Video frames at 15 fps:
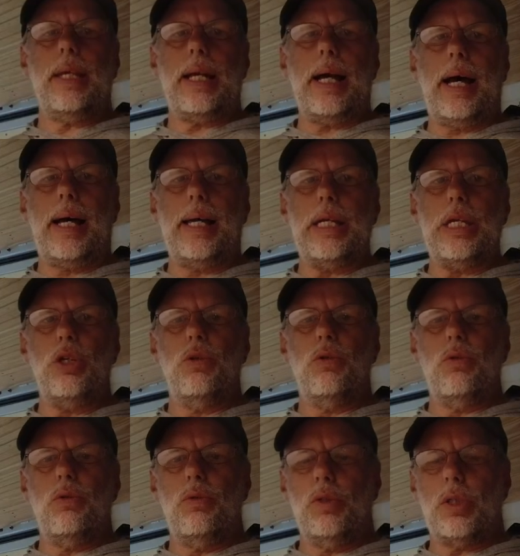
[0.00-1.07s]
that I
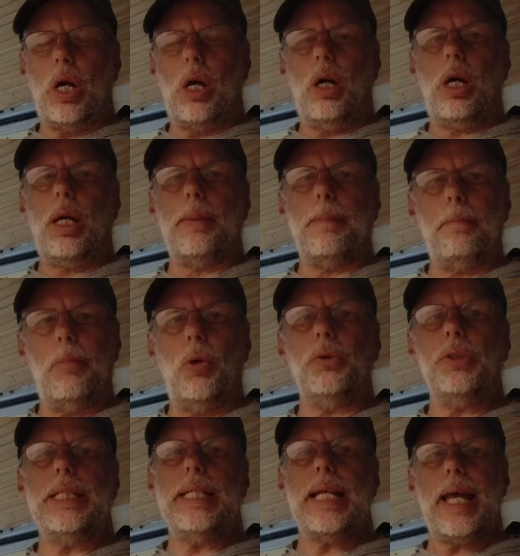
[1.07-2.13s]
use on
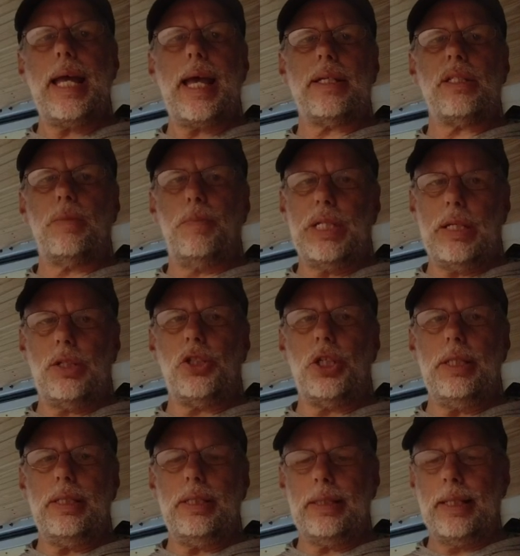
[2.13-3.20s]
multi-day
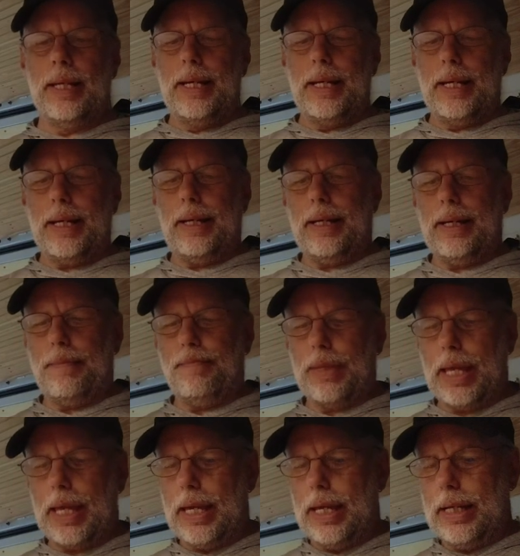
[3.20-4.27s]
expeditions.
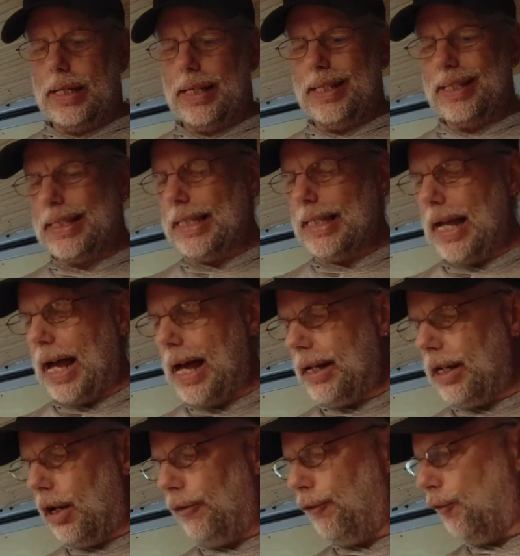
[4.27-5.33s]
It is
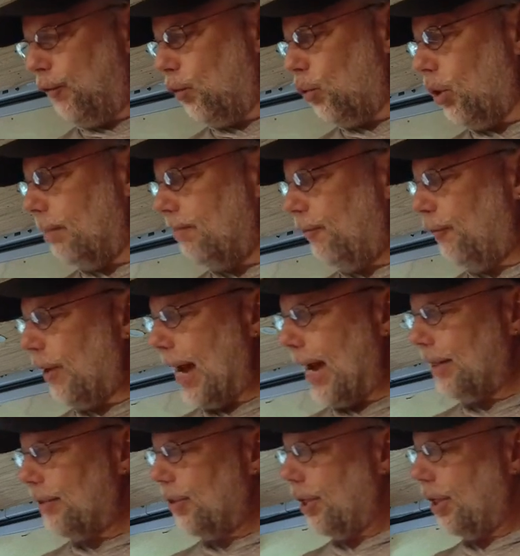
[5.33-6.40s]
not a form
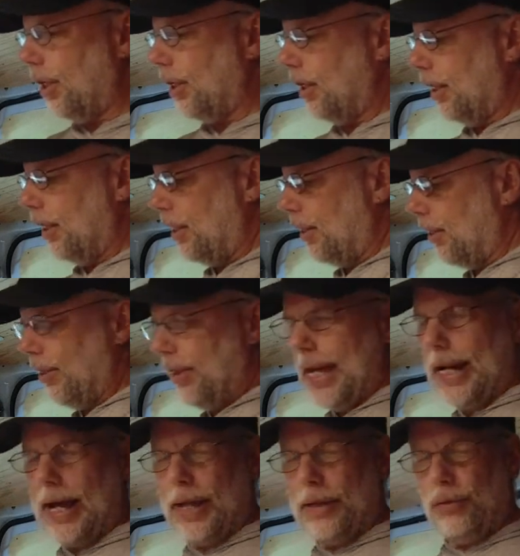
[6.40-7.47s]
factor
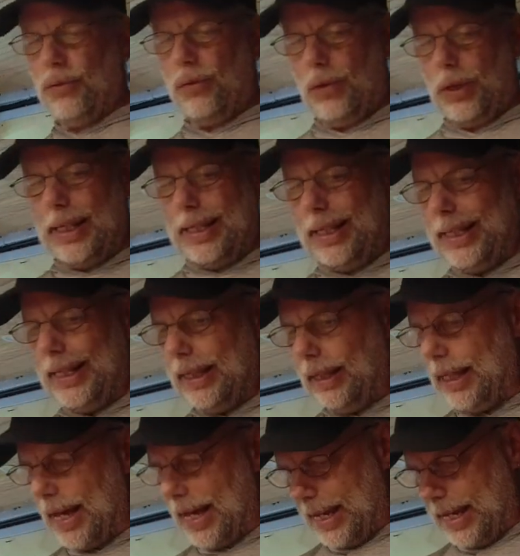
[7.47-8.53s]
that I really
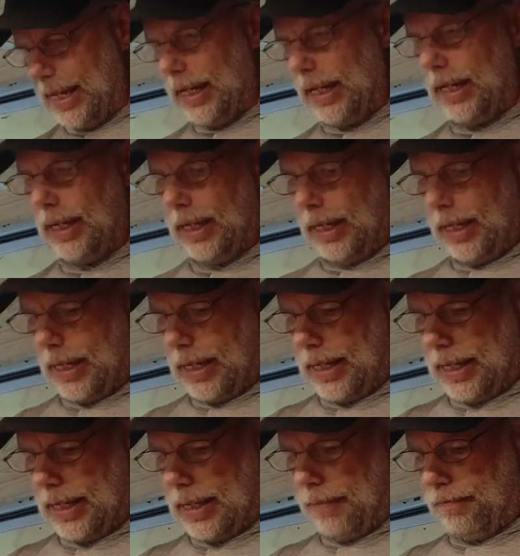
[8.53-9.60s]
like,
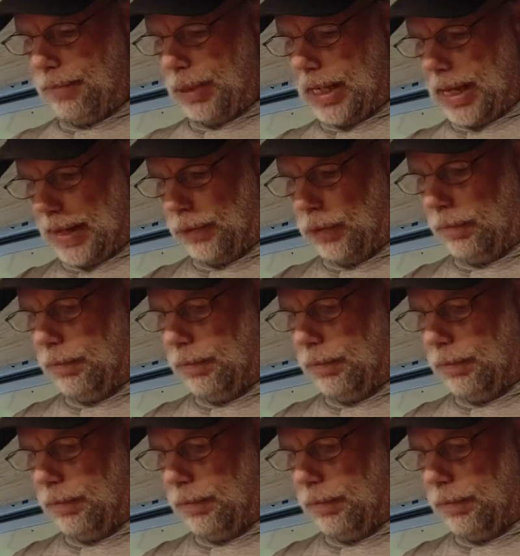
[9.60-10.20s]
but I will